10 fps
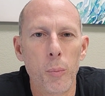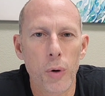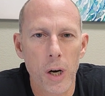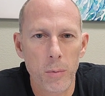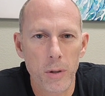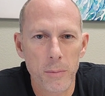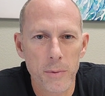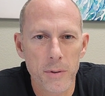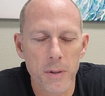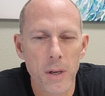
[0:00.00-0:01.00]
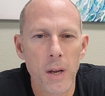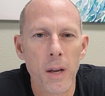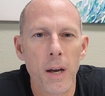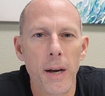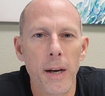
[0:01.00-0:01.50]
problems,
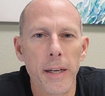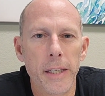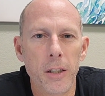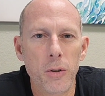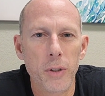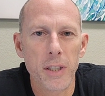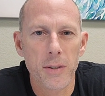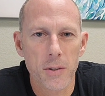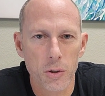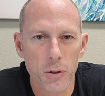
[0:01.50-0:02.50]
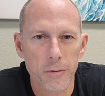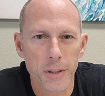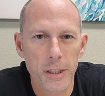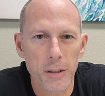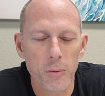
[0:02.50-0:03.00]
including
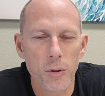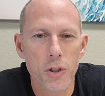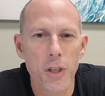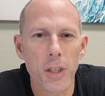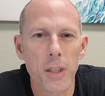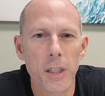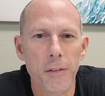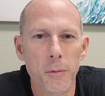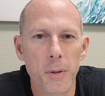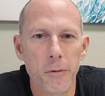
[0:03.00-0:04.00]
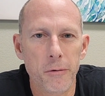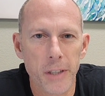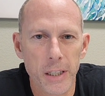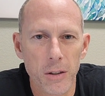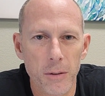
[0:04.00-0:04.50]
scurvy, which can even be
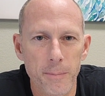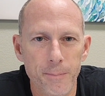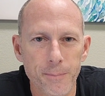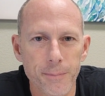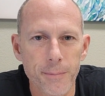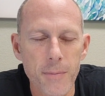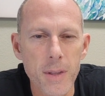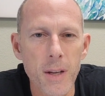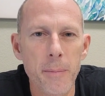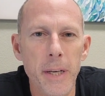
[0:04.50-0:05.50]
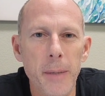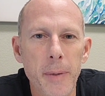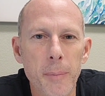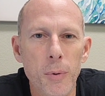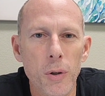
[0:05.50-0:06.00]
fatal. Many
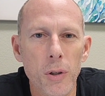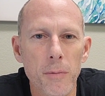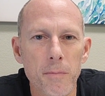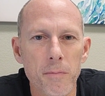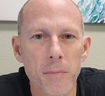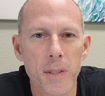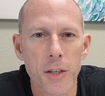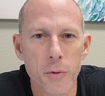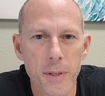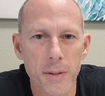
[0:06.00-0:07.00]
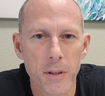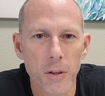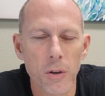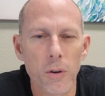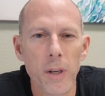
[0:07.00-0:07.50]
people centuries
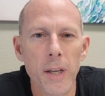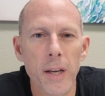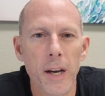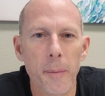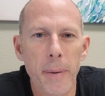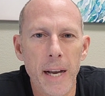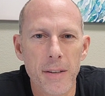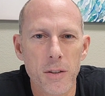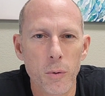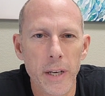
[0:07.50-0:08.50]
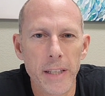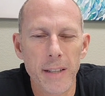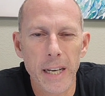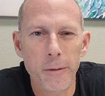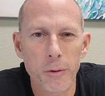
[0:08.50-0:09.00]
ago passed away,
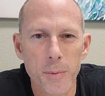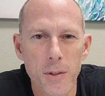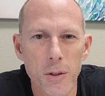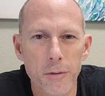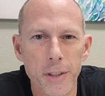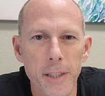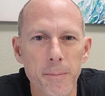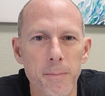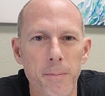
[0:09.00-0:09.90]
died from scurvy